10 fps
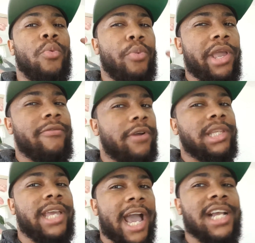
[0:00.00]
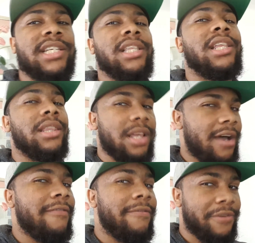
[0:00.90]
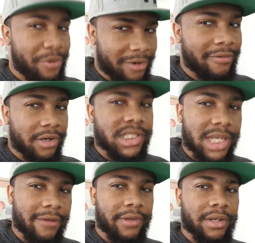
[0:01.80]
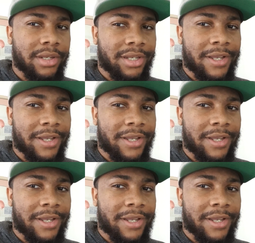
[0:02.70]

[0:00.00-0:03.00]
we really actually love Universe 7.